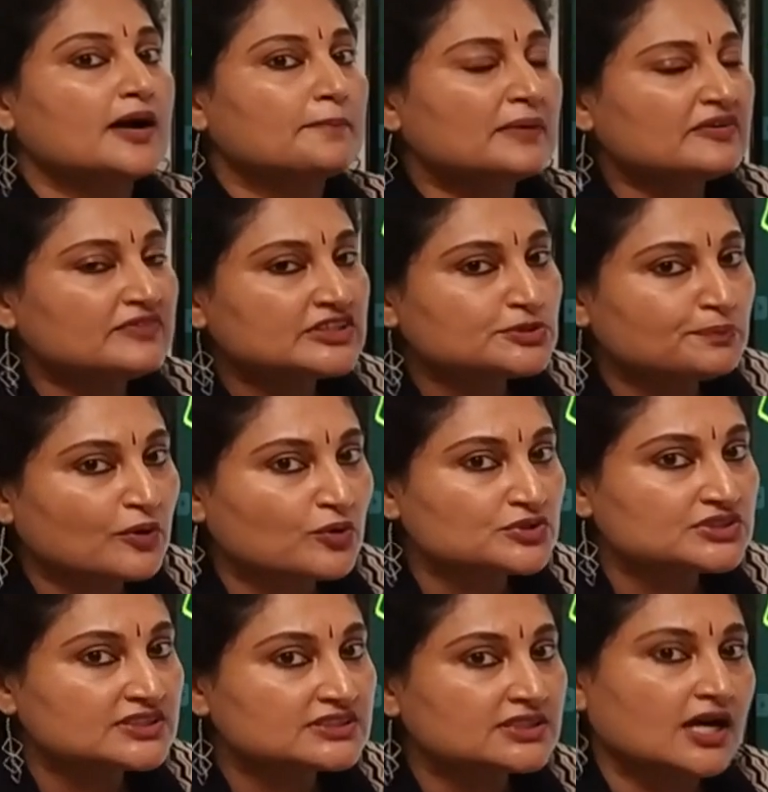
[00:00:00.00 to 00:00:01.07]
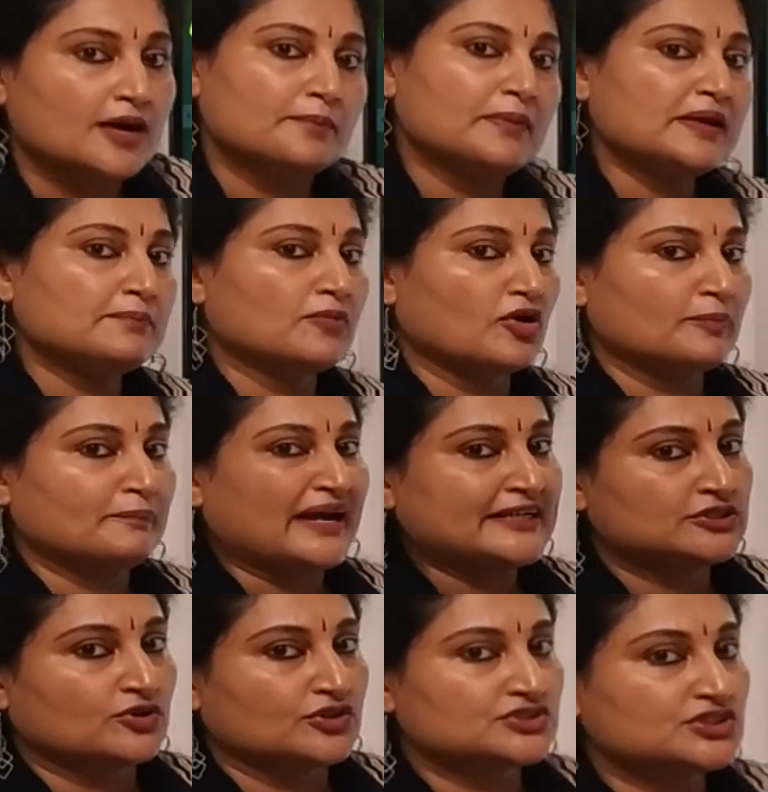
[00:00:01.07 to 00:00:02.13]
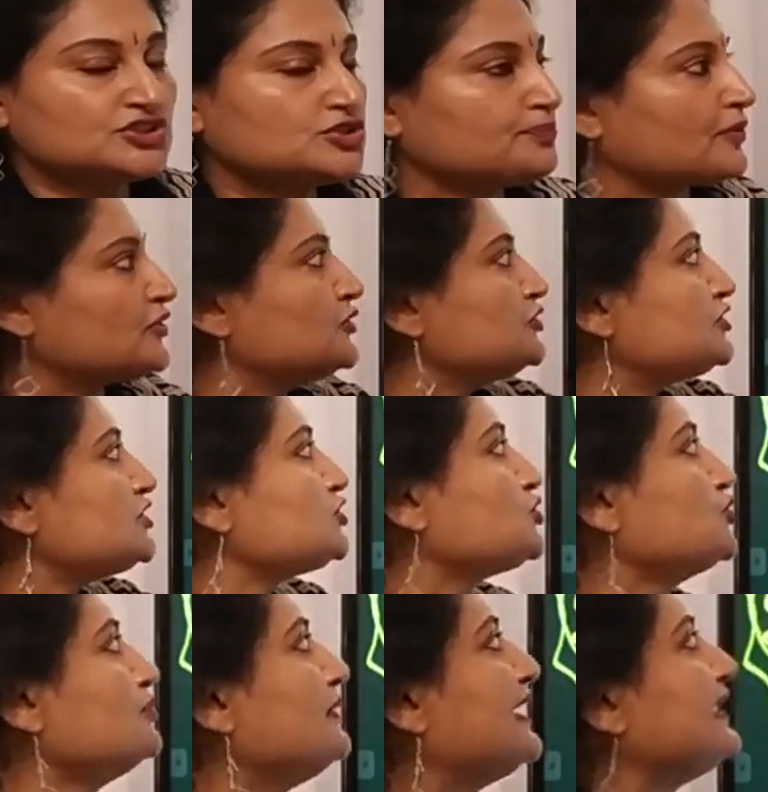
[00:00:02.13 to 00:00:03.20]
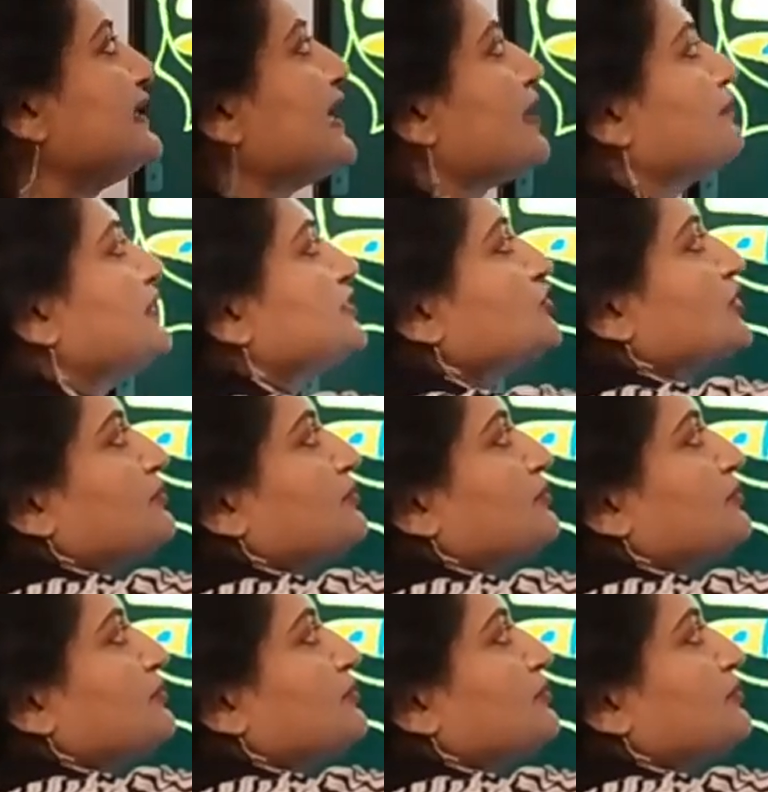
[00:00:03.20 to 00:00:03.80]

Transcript: By which process? By mitosis, to produce two male gametes.